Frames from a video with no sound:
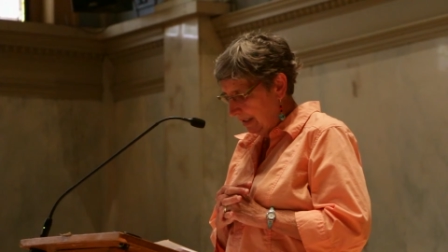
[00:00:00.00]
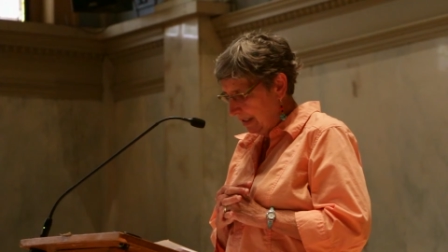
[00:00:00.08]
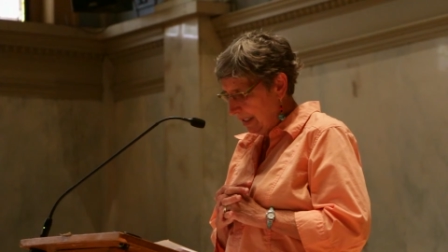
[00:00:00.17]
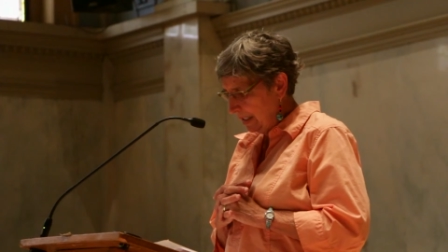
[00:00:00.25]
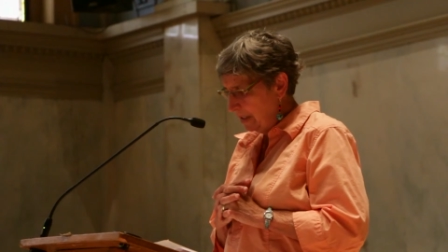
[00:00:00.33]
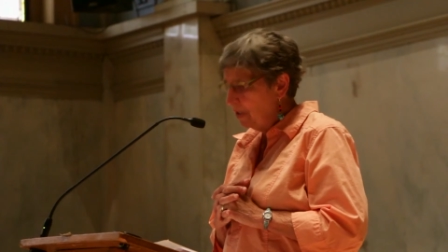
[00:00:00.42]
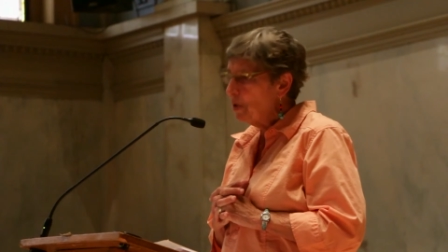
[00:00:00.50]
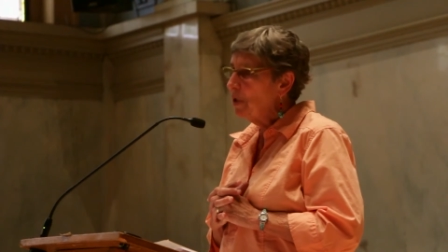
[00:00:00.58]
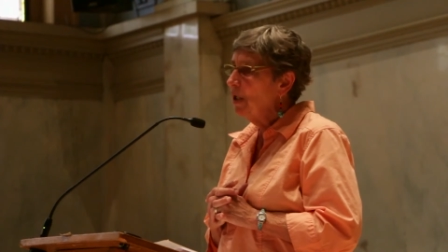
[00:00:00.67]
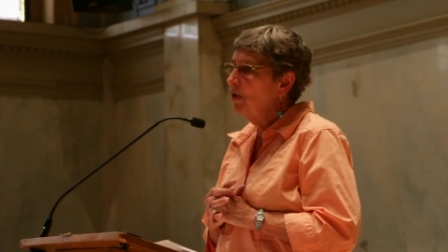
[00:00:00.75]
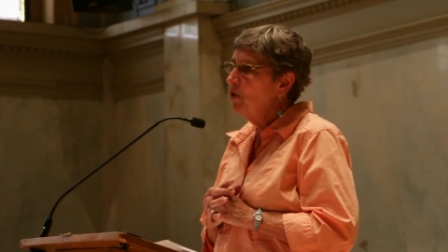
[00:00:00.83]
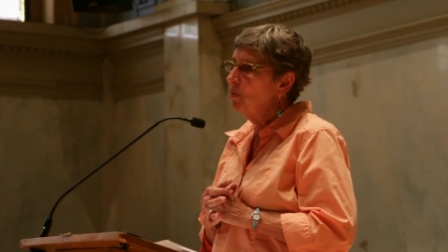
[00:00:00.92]
Sticks and
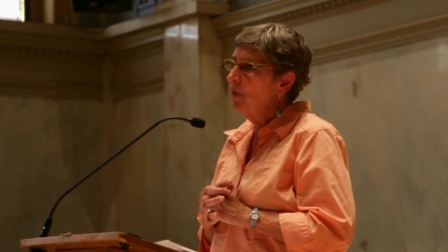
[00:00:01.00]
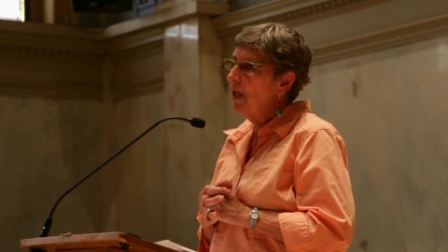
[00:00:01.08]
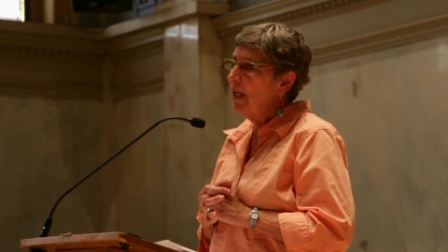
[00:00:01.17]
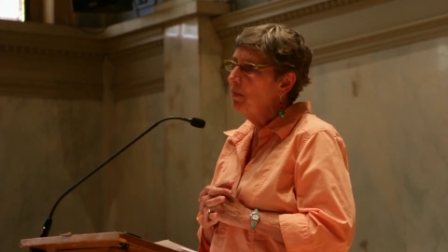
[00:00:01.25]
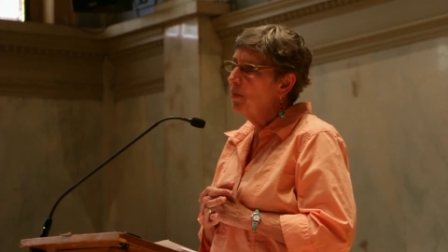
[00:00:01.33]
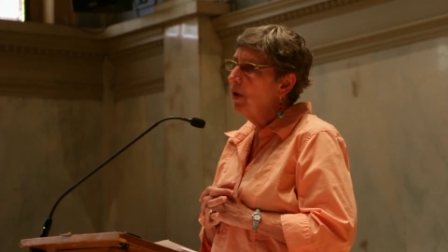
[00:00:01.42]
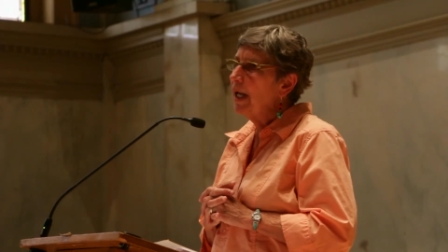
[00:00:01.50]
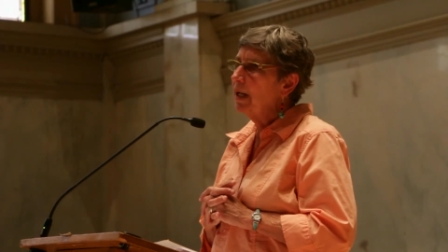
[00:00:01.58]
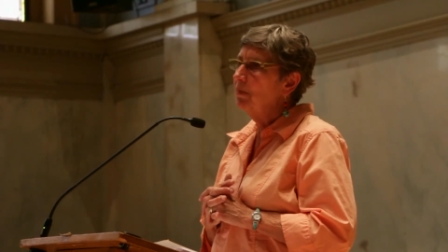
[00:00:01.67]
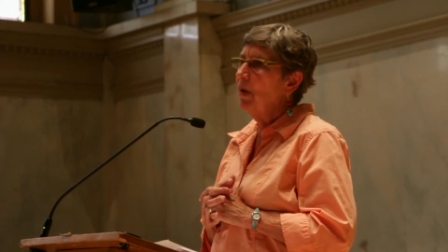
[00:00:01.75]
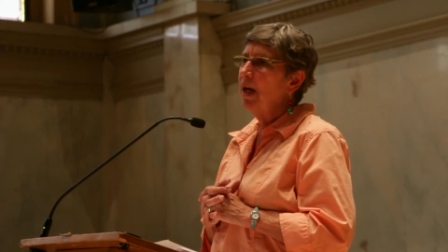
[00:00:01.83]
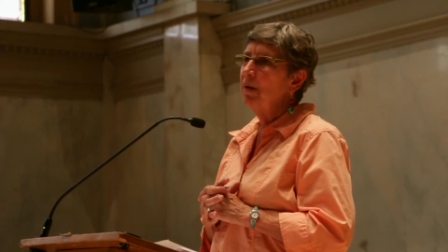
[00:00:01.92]
stones may
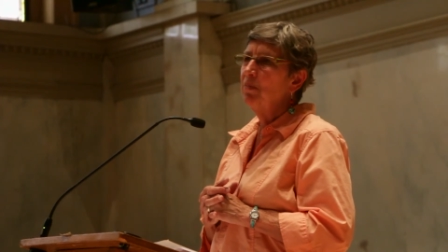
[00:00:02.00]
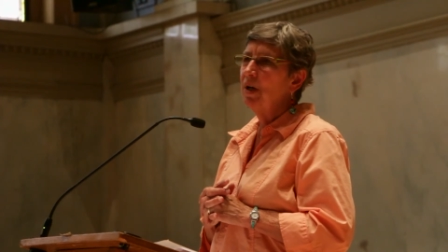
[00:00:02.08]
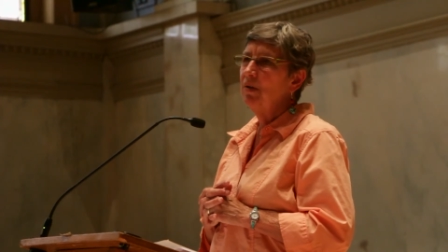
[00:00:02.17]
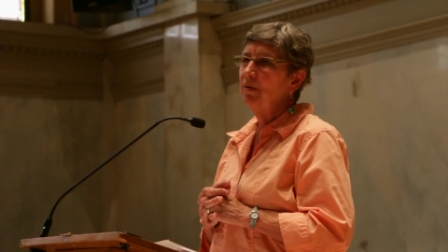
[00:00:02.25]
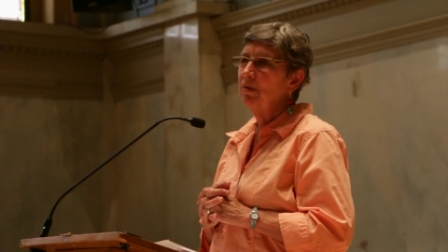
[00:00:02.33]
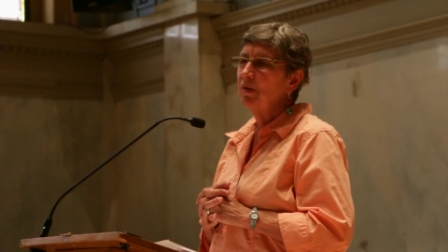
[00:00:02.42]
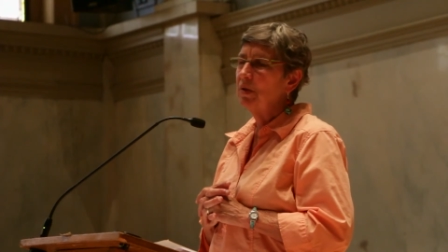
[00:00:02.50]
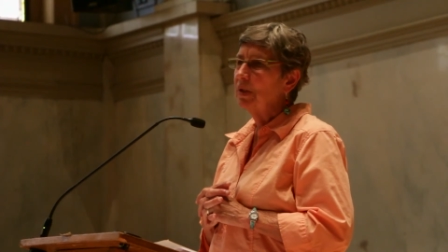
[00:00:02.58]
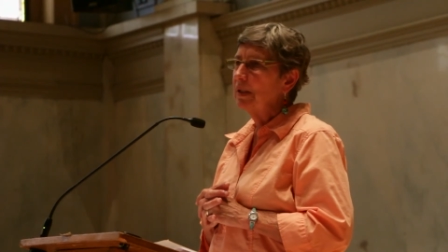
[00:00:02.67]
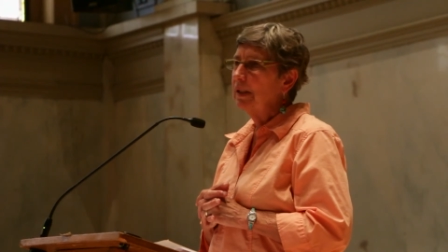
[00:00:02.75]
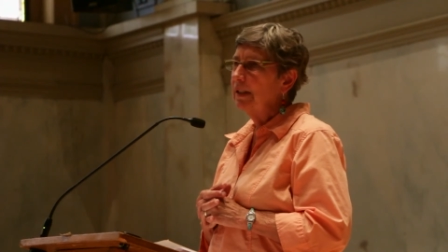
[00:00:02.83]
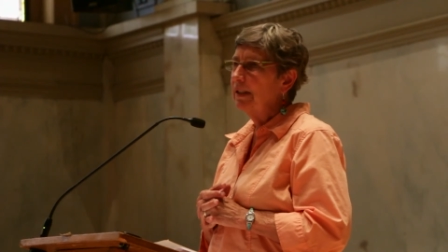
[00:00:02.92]
break my
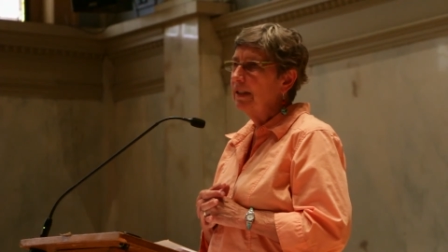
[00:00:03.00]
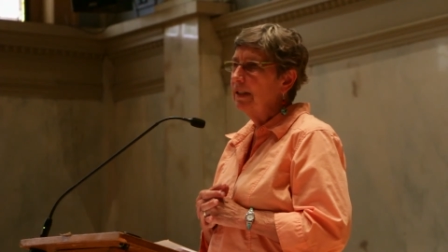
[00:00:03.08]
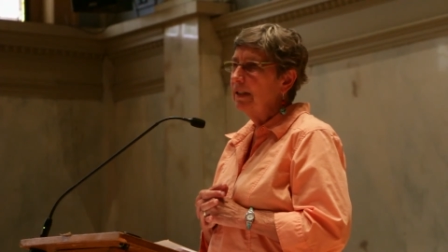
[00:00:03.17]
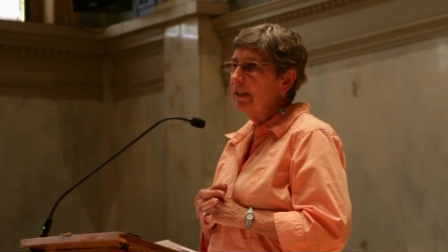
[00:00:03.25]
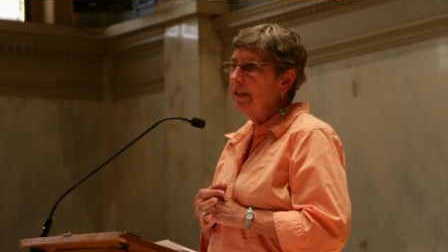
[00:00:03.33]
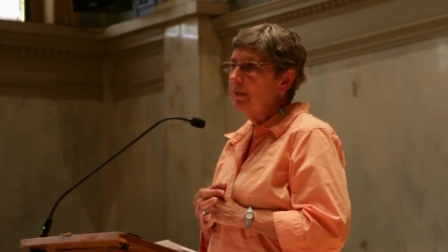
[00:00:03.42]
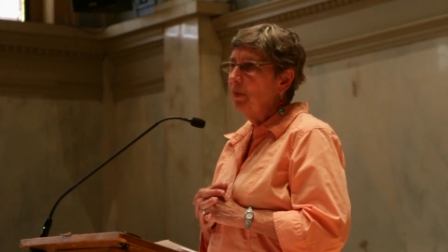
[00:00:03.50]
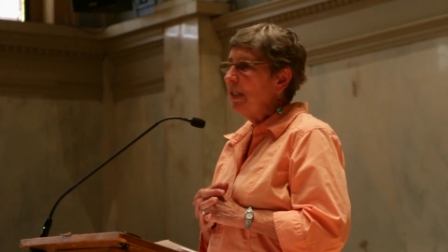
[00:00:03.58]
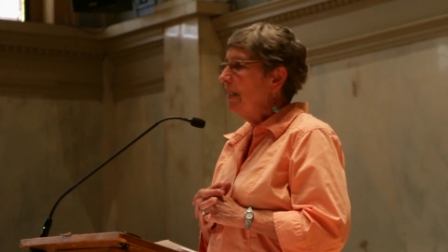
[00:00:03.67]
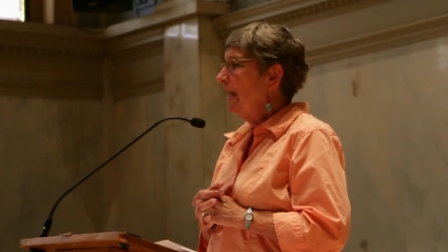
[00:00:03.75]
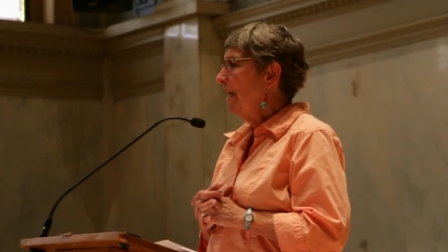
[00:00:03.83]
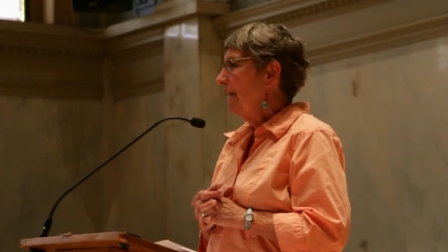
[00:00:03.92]
bones,
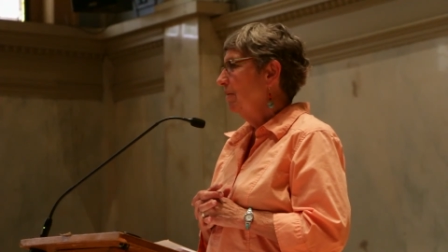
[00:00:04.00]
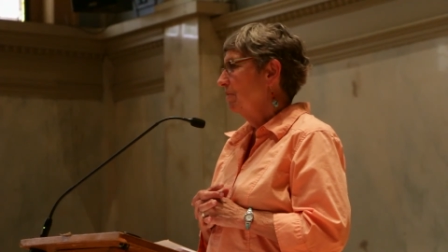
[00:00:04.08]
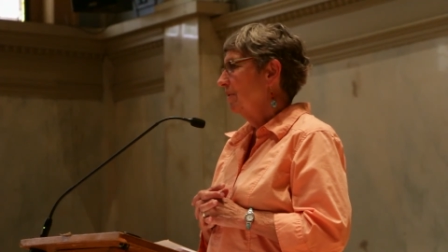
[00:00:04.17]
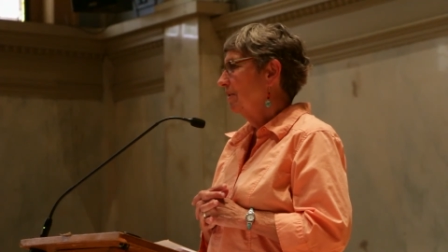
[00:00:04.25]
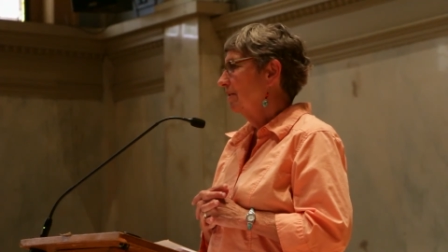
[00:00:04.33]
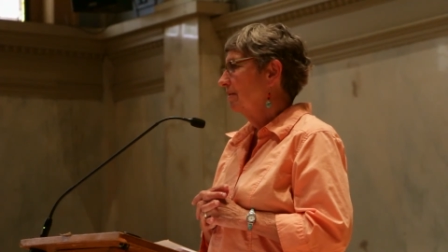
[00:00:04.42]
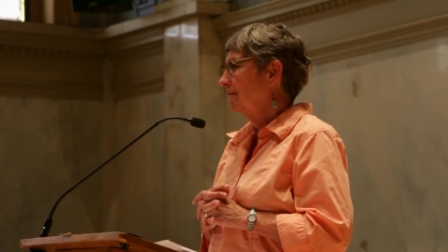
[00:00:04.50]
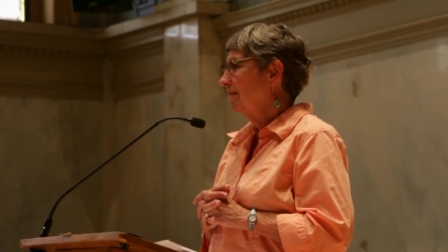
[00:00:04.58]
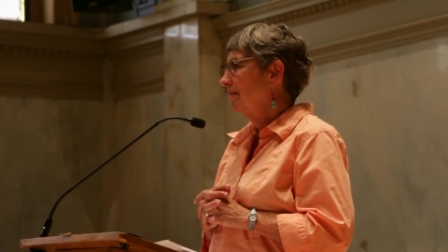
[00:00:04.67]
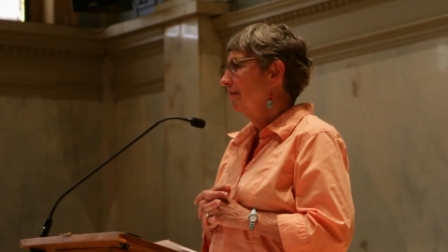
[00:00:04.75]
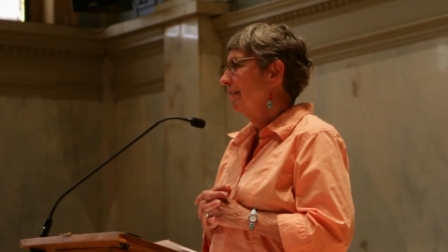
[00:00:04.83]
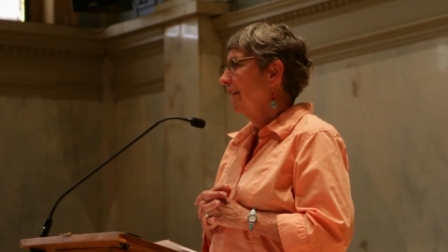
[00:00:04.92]
but names
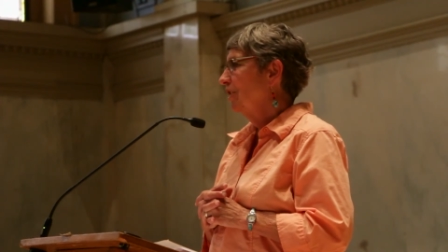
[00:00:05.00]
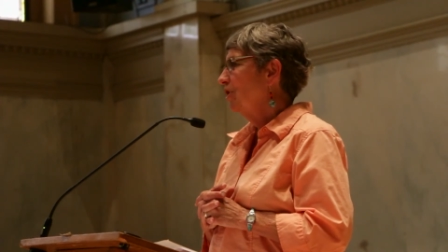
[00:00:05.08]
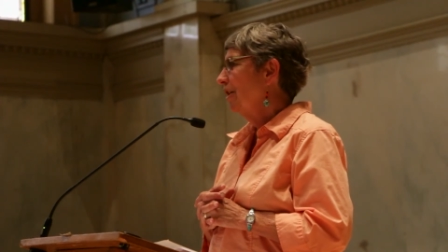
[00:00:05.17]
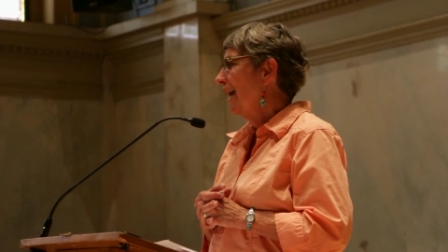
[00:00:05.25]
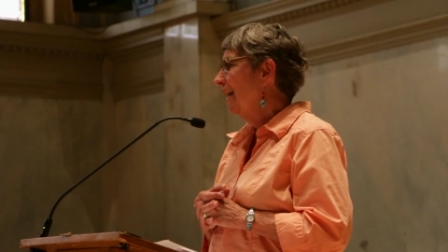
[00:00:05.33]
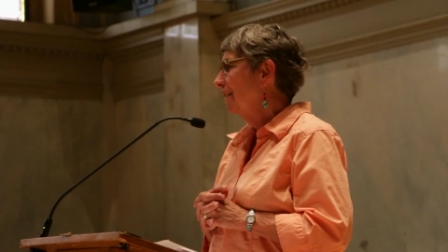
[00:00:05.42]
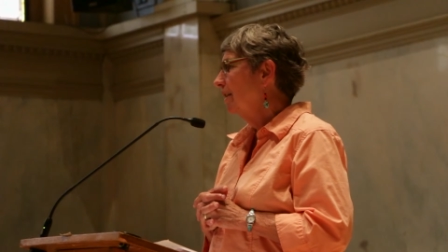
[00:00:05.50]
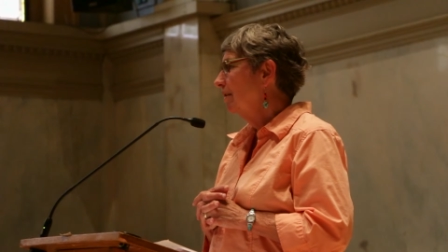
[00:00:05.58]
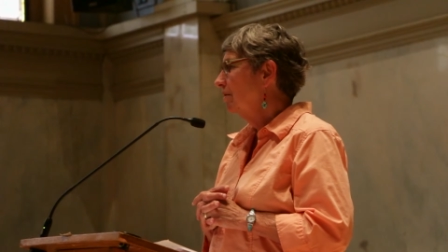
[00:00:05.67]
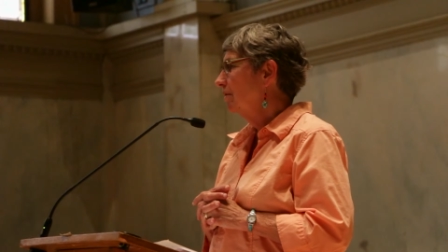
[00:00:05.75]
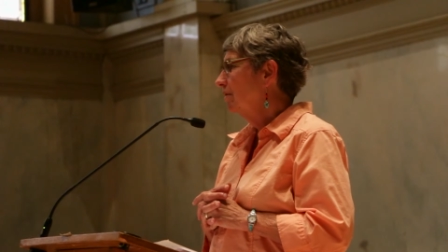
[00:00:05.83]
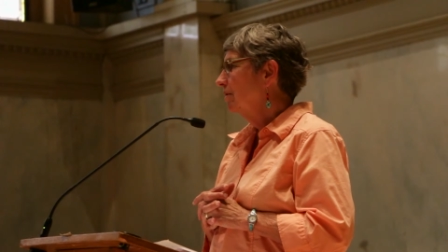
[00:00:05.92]
like
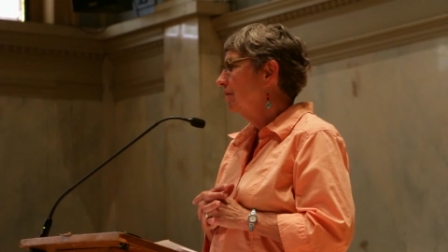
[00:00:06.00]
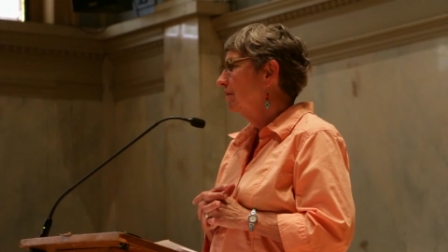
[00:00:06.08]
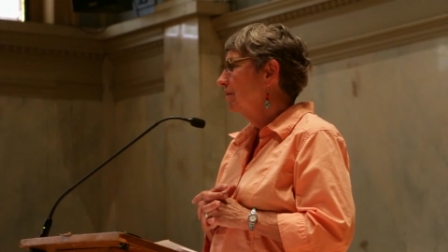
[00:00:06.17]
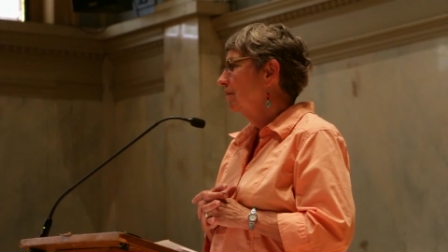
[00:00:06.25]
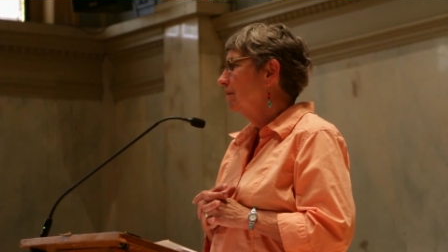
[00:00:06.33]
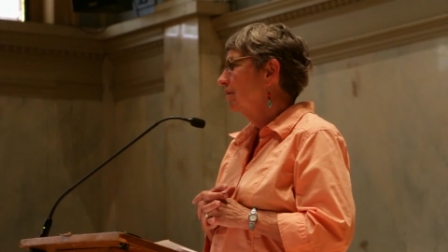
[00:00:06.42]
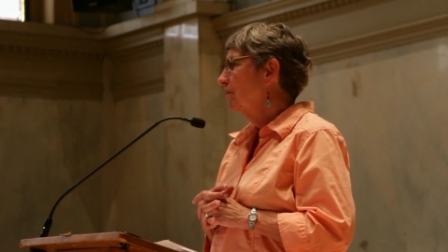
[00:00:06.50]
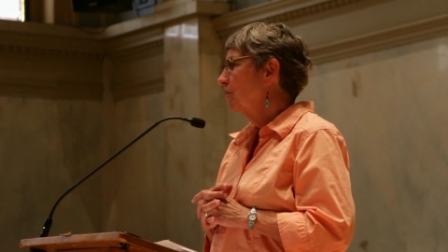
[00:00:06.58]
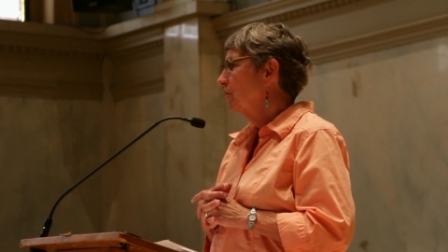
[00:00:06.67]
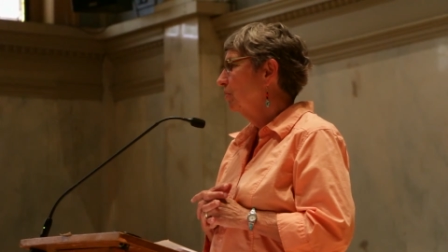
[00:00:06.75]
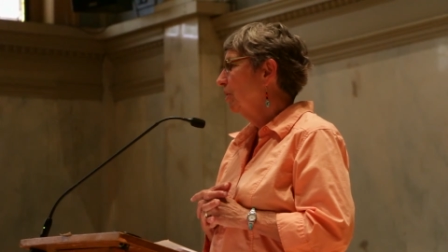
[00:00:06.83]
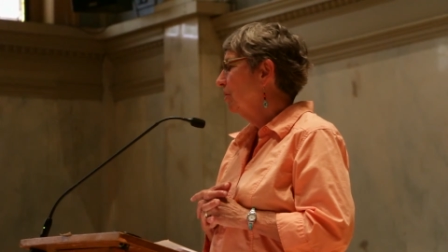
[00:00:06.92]
shallow or
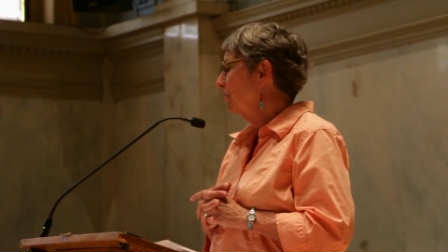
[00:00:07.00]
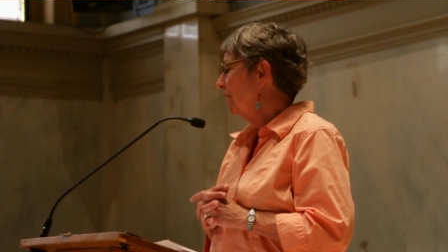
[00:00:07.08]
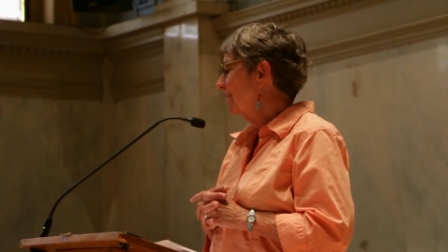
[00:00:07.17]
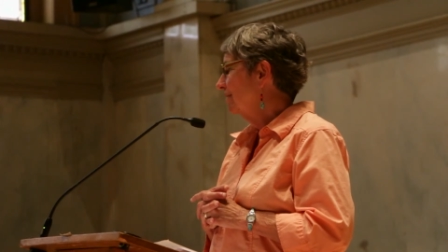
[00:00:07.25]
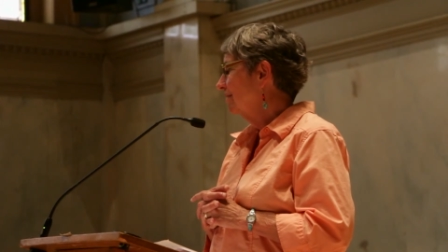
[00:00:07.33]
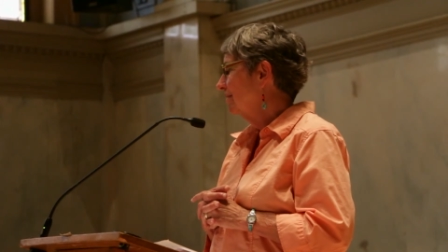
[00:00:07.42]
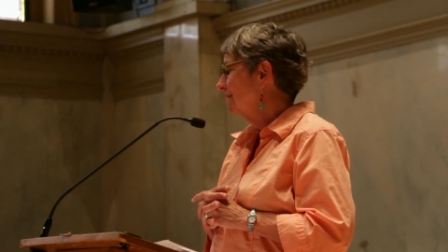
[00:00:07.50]
suburban